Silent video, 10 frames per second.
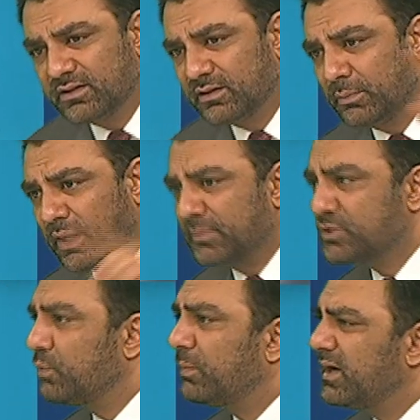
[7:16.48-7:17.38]
and the blame
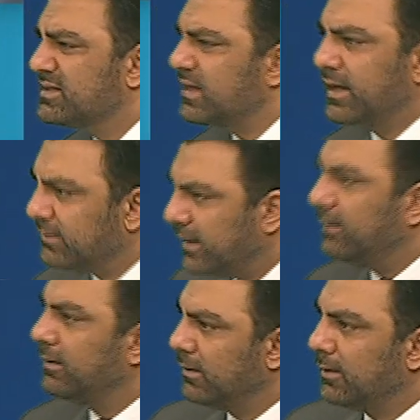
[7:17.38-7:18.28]
is on Pakistan. And
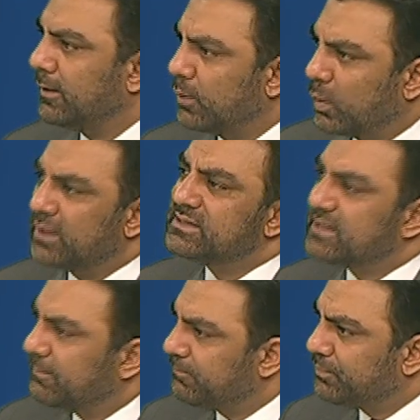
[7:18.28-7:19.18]
then one
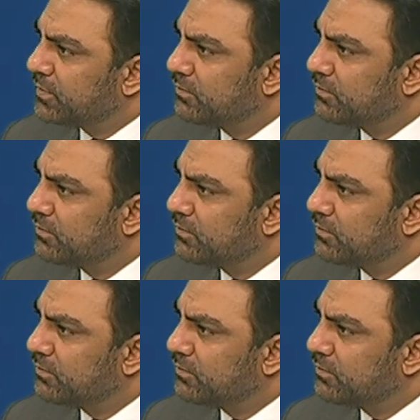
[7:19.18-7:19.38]
step